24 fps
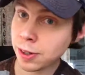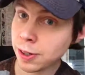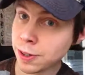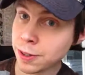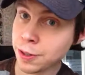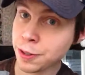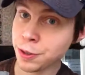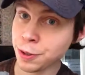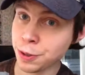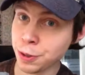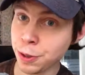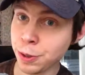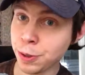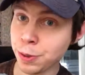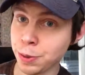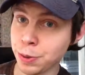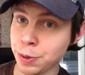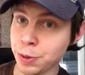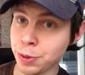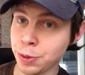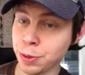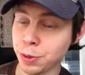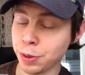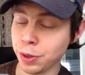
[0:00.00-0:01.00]
is
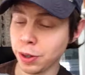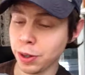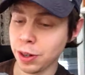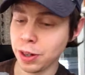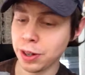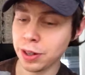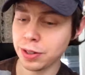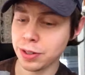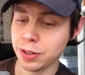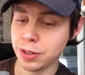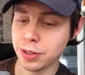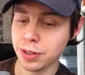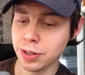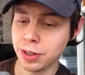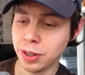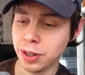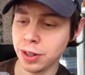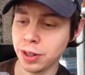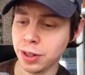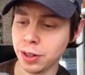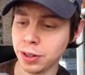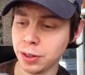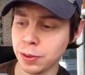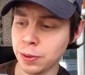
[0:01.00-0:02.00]
known to cause
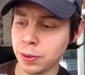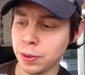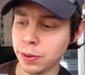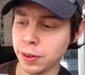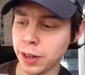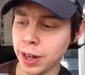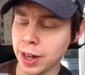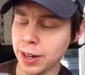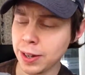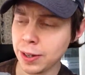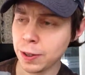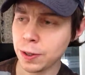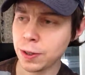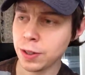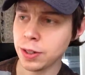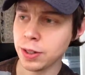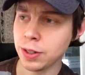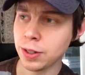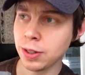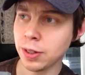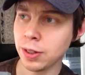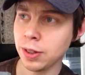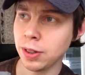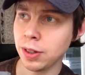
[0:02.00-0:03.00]
you to
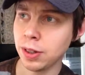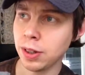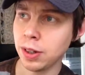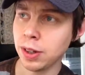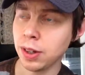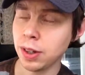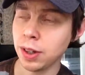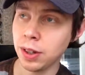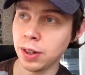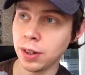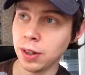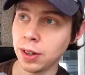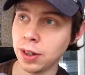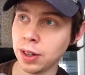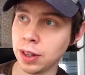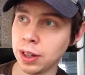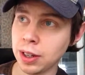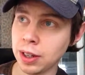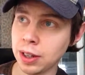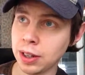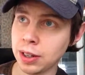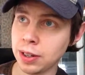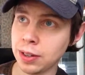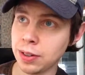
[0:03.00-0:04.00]
age,
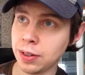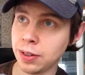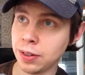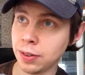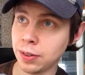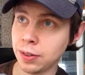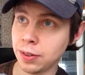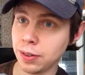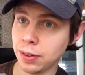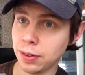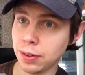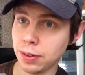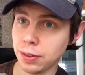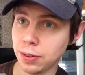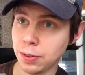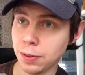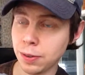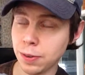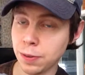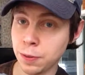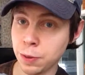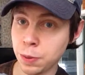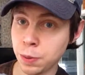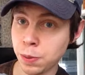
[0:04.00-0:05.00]
and
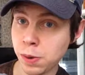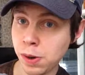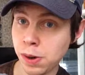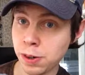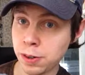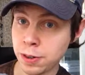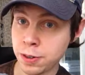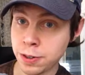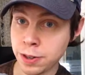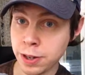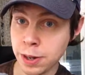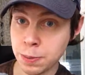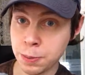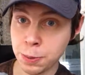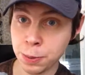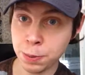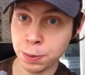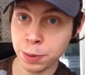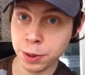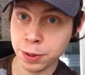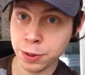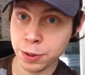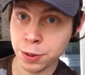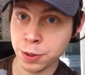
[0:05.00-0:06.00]
if you want a stable
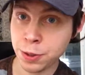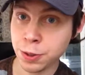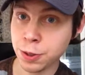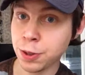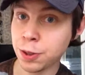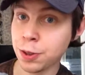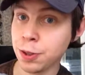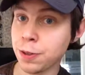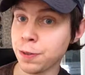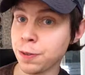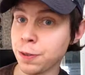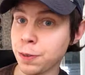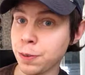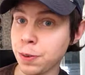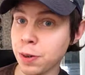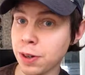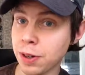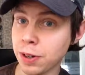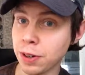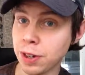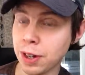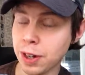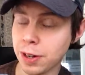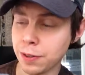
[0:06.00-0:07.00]
blood sugar, if you
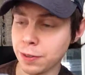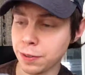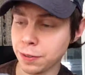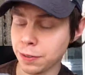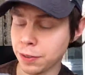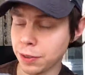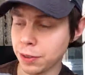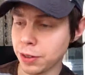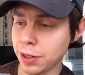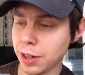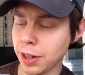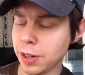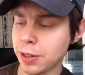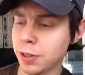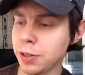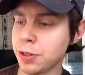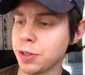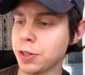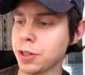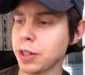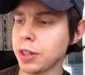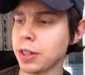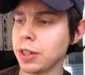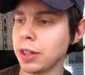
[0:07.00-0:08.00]
want a lot of good
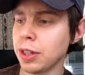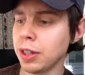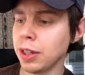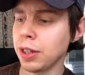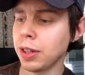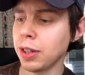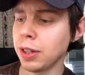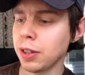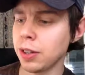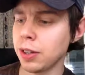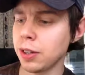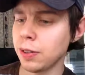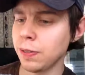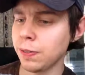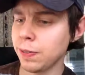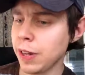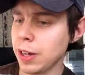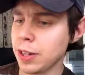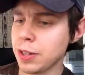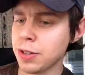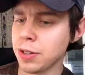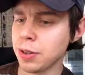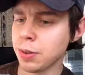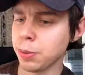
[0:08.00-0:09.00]
energy,
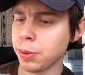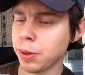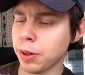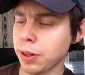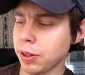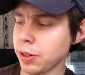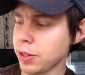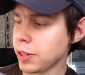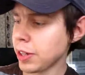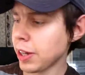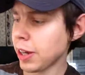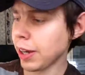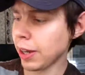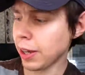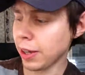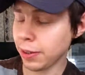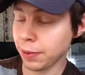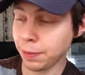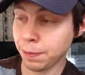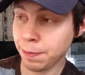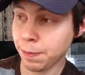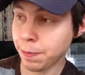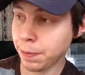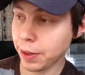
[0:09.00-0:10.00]
fats are where it's
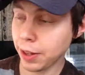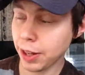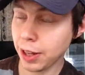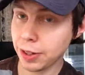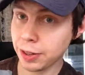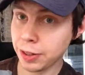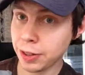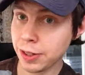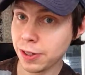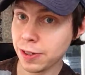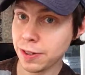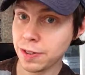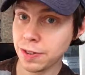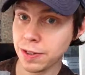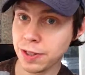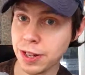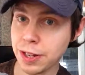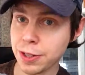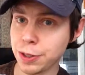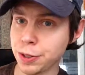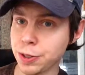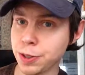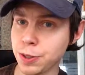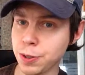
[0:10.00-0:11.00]
at. At least
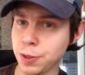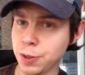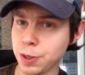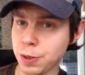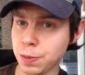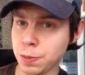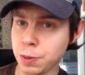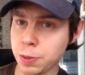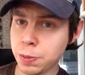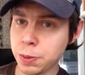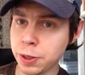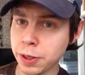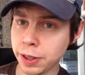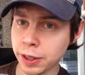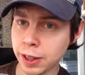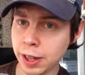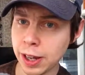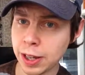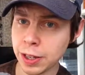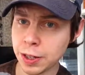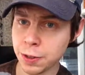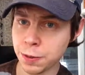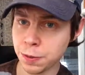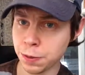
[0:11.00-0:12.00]
that seems to be the
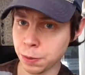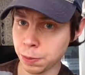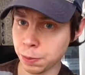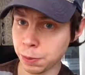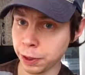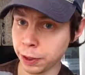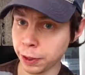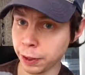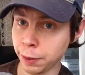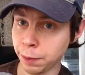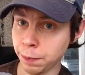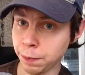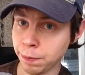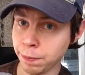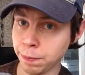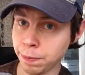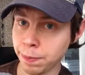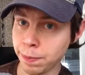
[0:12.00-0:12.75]
case for me.